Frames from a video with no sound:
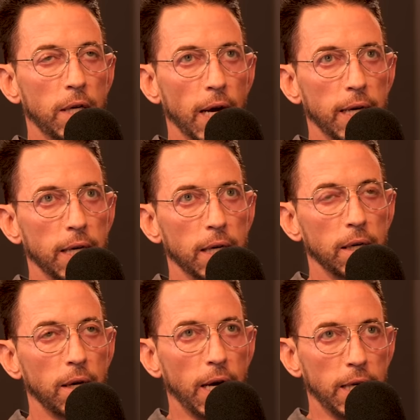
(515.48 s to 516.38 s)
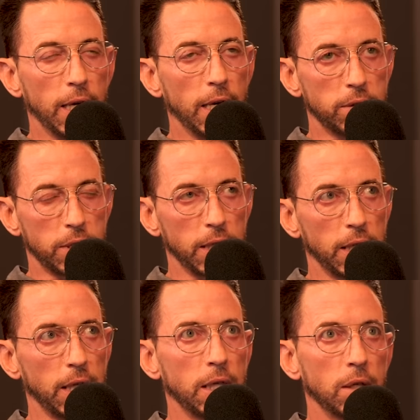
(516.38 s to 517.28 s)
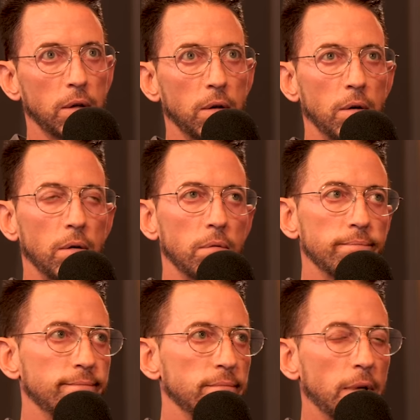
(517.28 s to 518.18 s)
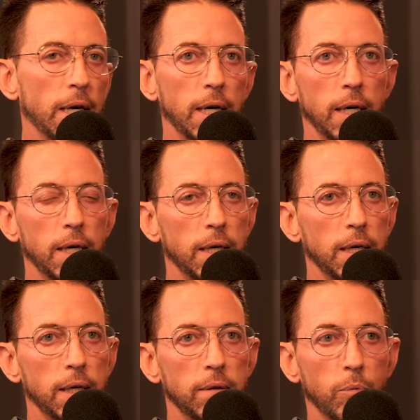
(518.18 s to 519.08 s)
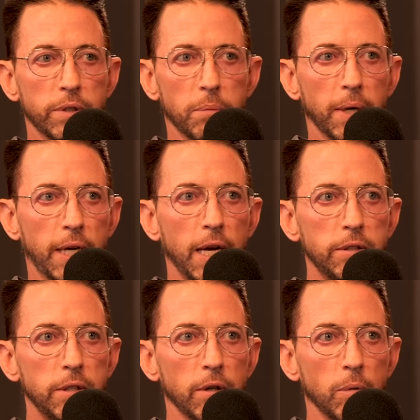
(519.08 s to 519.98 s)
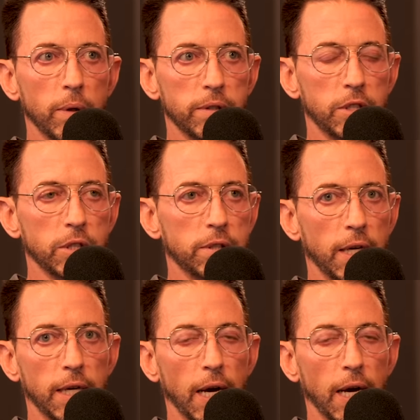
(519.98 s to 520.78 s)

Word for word: getting a A D H D. Uh, was it medication or was it just